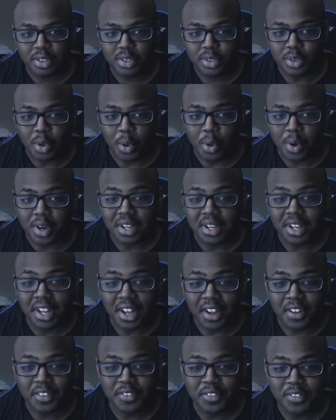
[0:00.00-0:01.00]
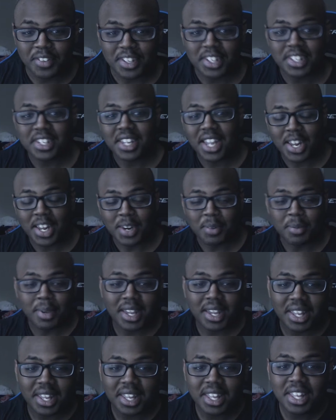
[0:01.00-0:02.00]
story of this
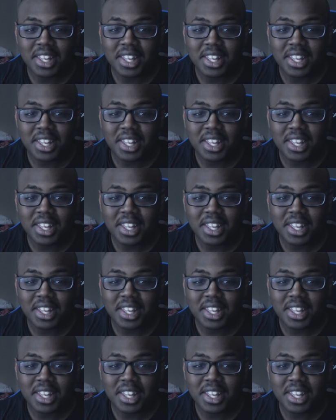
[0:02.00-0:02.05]
anime